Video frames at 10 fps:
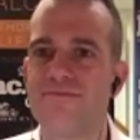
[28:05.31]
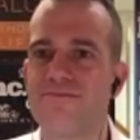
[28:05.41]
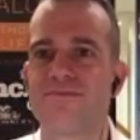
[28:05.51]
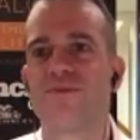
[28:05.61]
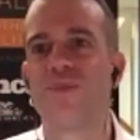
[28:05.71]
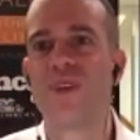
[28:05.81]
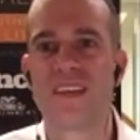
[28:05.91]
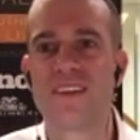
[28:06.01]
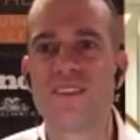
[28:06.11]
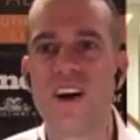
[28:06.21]
We didn't get
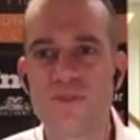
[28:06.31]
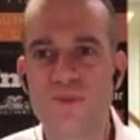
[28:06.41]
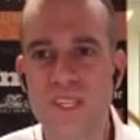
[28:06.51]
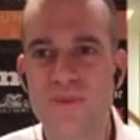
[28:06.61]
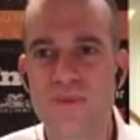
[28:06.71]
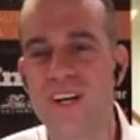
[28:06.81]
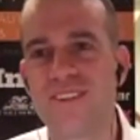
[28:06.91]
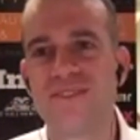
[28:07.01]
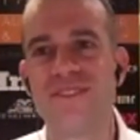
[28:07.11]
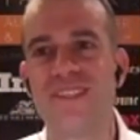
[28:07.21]
along really well.
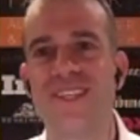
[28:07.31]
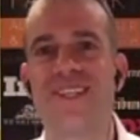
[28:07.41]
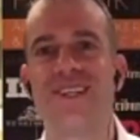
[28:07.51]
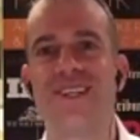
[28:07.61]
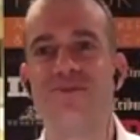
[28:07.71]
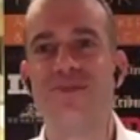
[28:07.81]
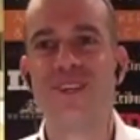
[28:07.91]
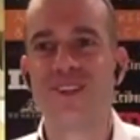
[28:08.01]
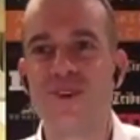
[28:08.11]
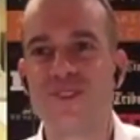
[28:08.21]
We didn't
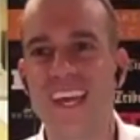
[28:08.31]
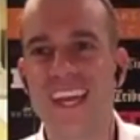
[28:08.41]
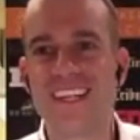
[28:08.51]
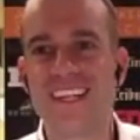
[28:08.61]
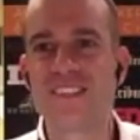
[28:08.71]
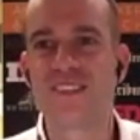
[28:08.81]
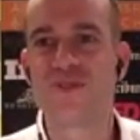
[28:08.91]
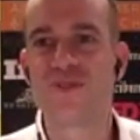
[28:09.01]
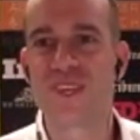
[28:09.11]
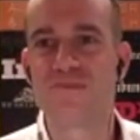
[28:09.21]
hold hands and go
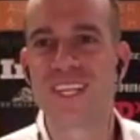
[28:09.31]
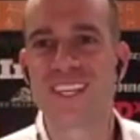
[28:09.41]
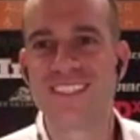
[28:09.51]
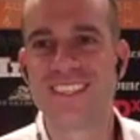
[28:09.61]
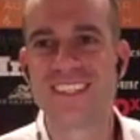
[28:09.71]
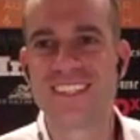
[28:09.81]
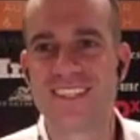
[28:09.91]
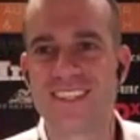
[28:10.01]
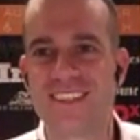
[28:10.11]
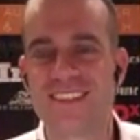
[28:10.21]
skipping into the
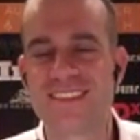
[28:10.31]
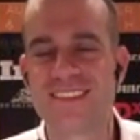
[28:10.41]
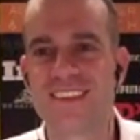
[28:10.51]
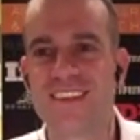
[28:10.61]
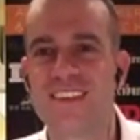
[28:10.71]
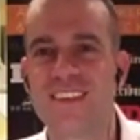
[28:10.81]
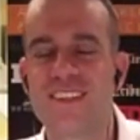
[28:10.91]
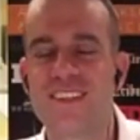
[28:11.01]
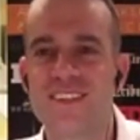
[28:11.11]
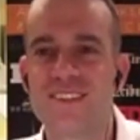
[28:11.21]
distance.
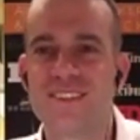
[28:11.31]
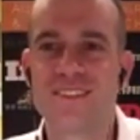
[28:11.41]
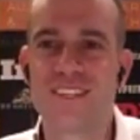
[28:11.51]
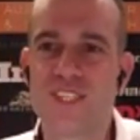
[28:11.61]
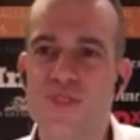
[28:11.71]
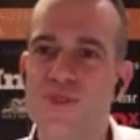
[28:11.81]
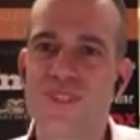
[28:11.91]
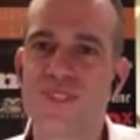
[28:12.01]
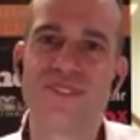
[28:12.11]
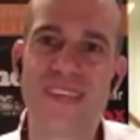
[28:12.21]
Things were still
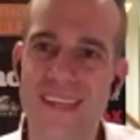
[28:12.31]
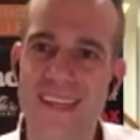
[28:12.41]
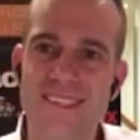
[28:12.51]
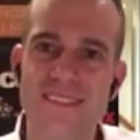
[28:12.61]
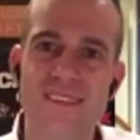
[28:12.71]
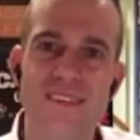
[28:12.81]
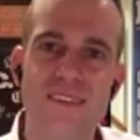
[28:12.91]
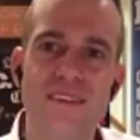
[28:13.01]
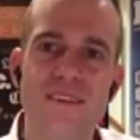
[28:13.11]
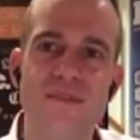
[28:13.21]
tense,
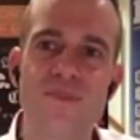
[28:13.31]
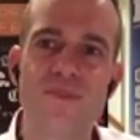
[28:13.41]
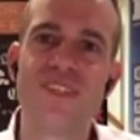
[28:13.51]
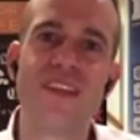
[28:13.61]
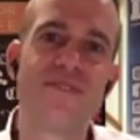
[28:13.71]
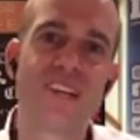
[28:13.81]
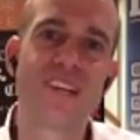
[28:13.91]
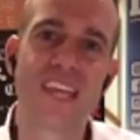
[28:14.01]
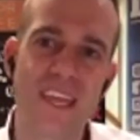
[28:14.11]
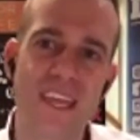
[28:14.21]
but she never
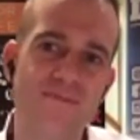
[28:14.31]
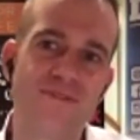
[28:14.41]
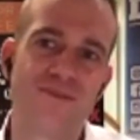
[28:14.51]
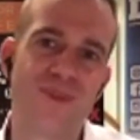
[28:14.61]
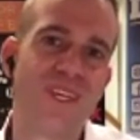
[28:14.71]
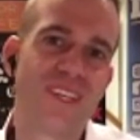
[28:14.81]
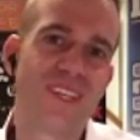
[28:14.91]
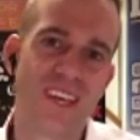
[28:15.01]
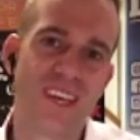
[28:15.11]
came for me again.